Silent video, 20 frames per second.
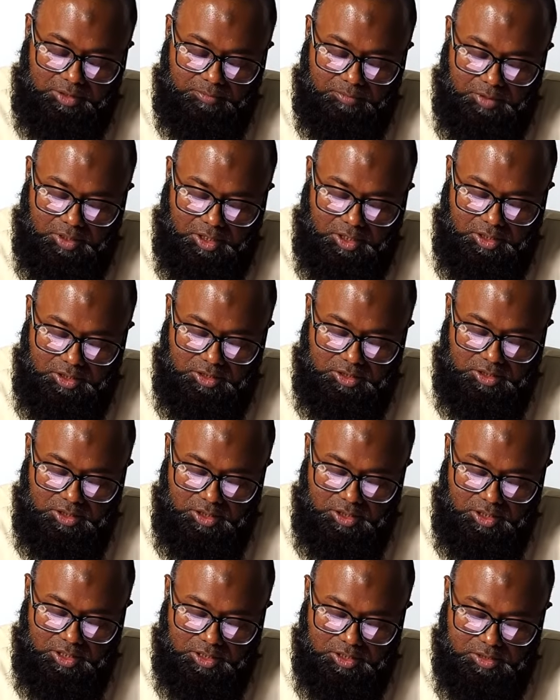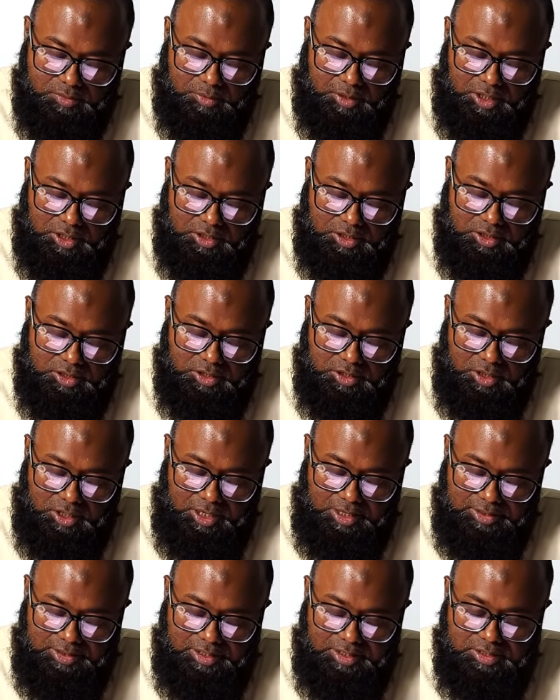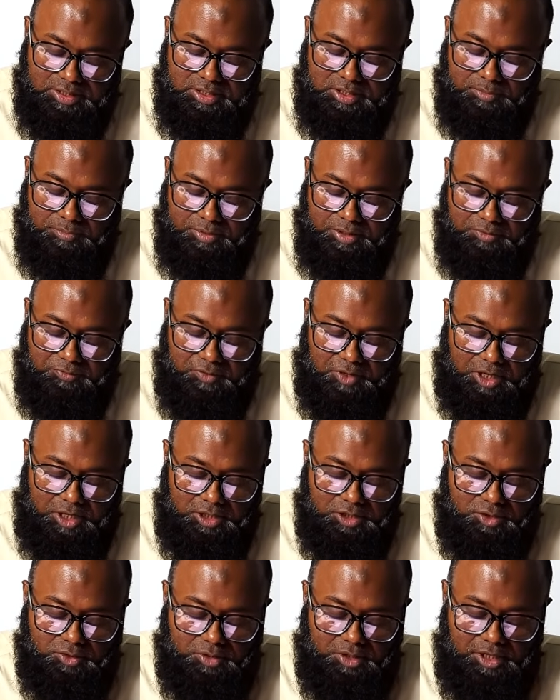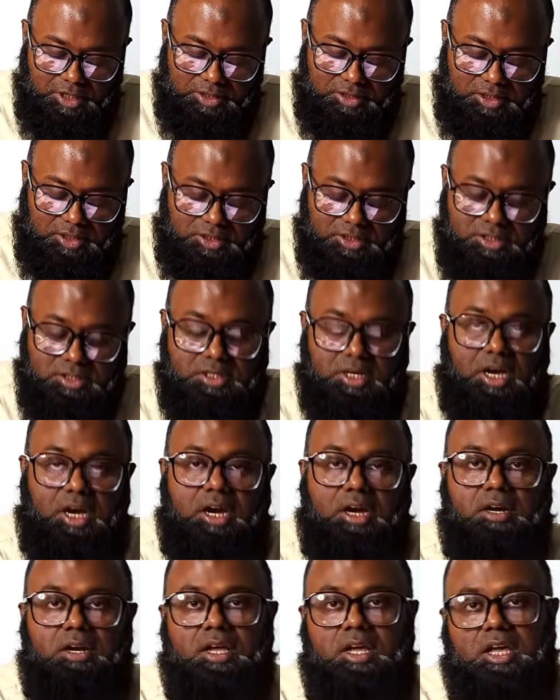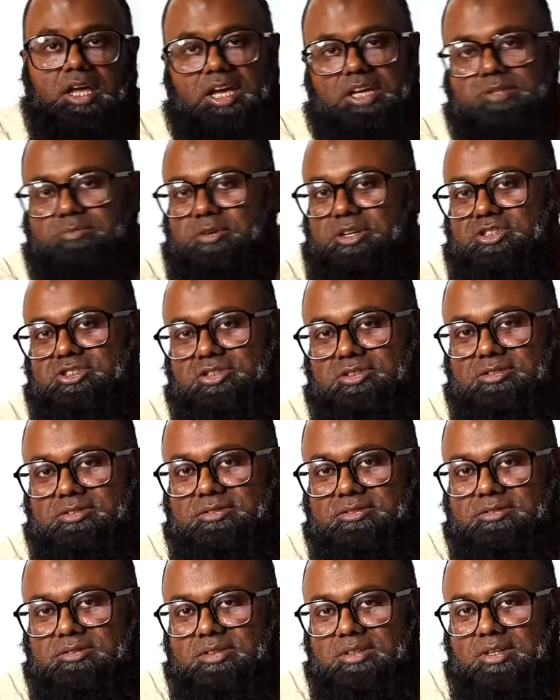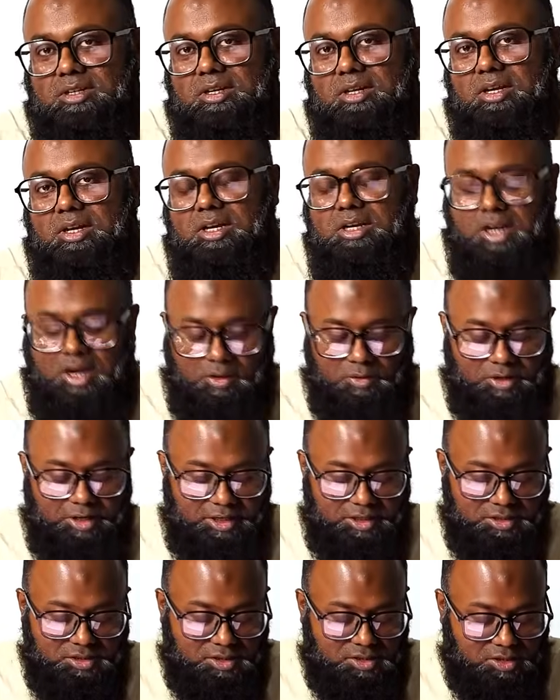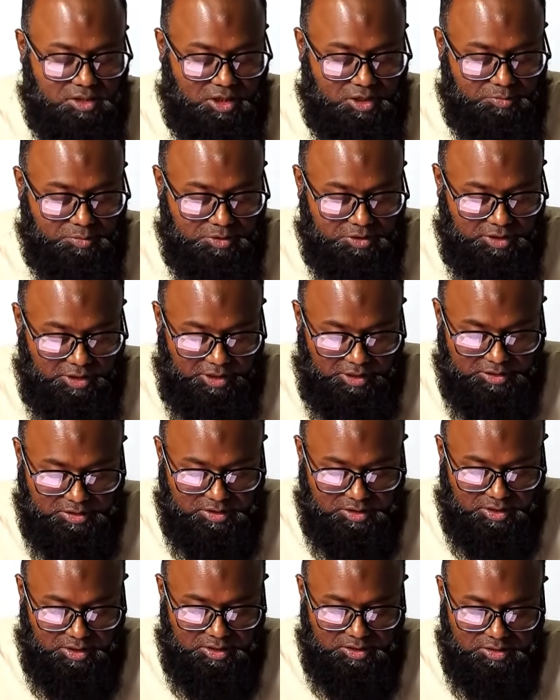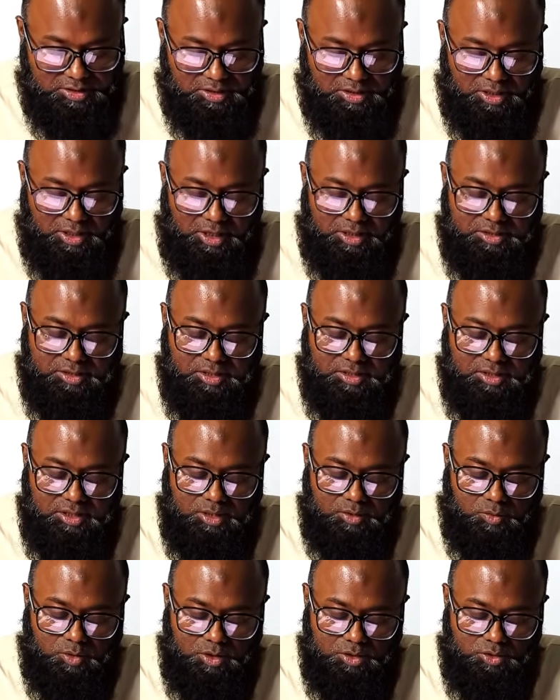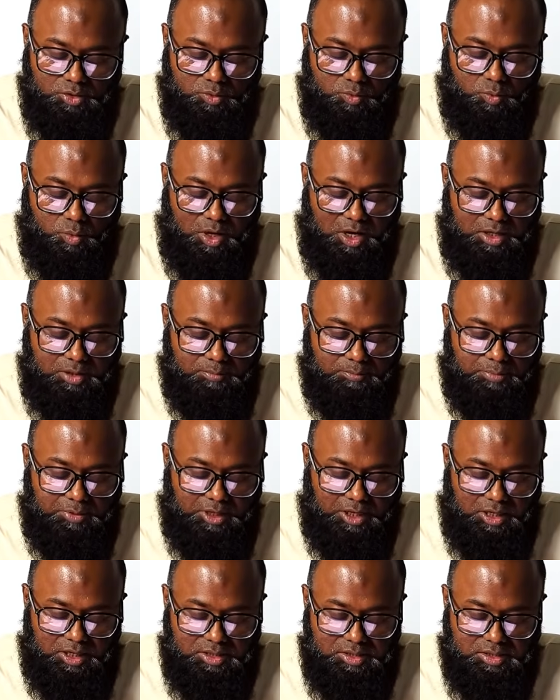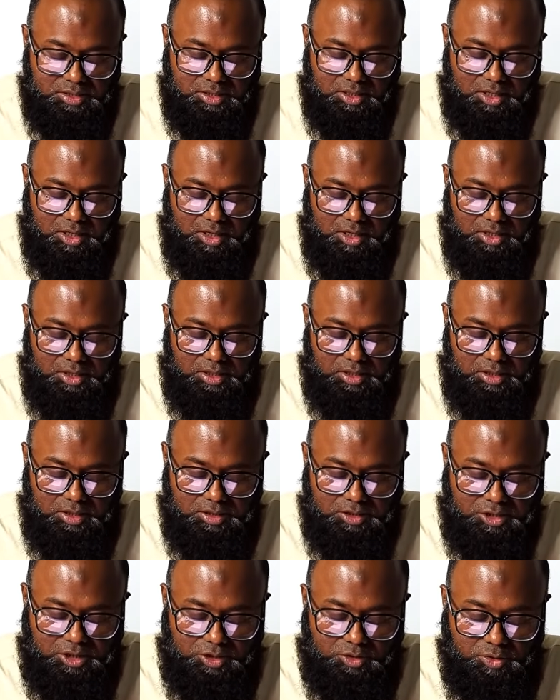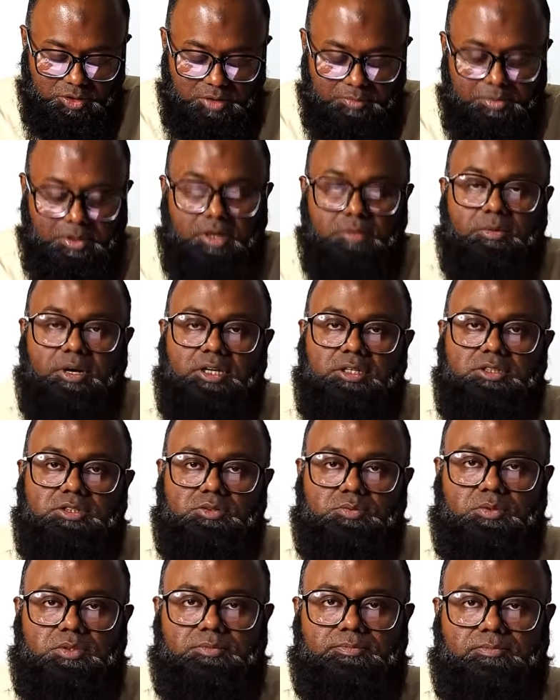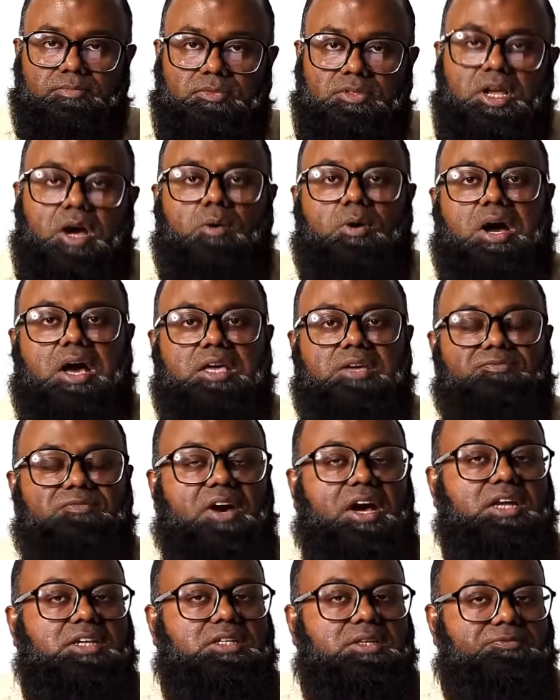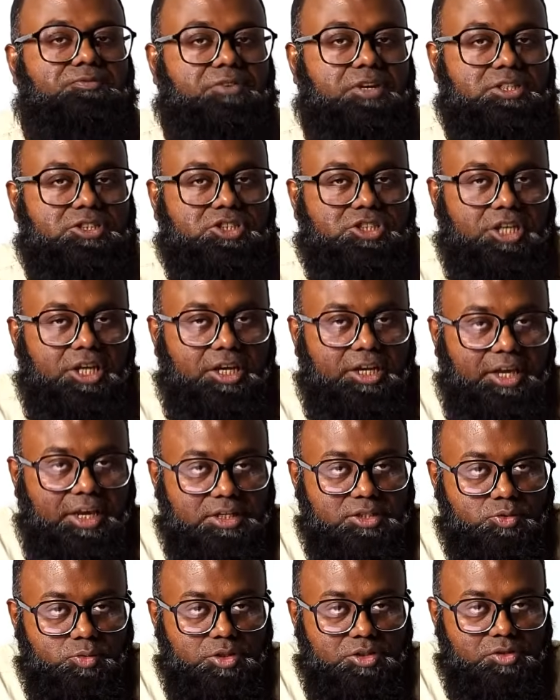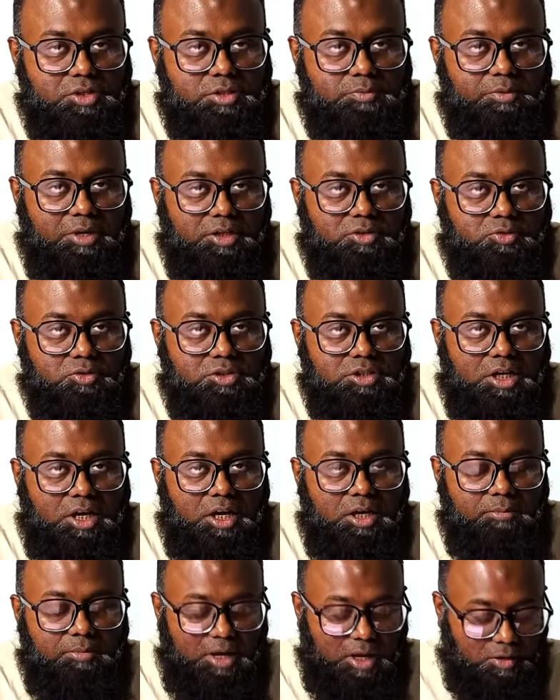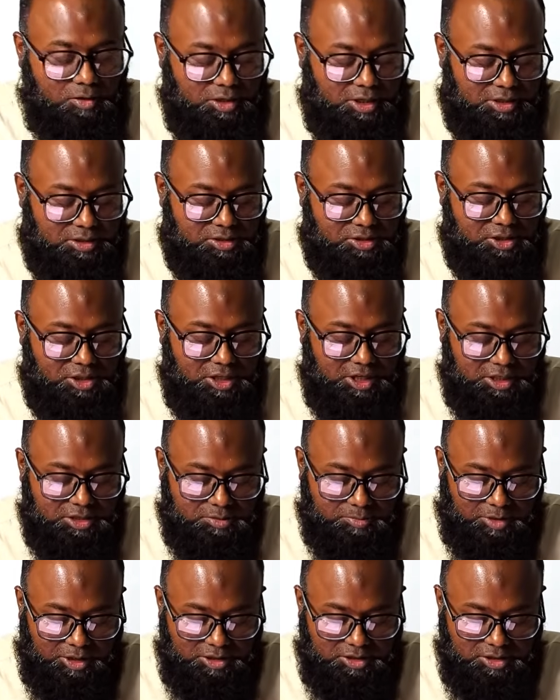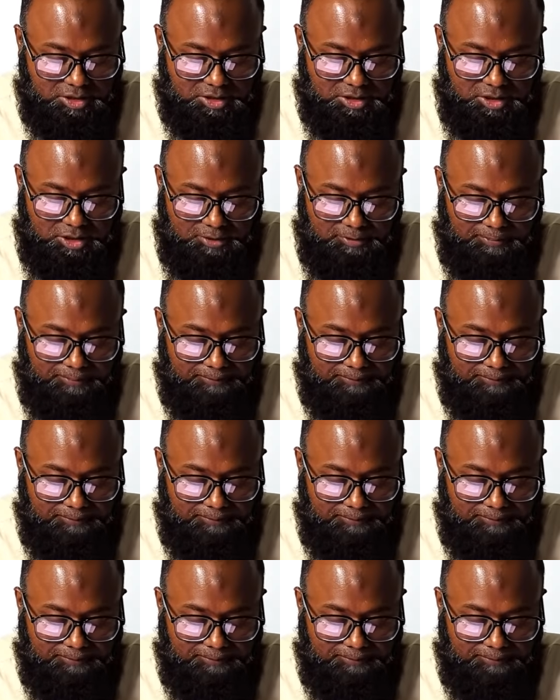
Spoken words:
by dx by dt. And then simplify to get the desired expression. Now, let us start with x, guys. X is equal to 1 plus t to the power minus 1. Now, if I differentiate x with respect to time, I'll get dx by dt.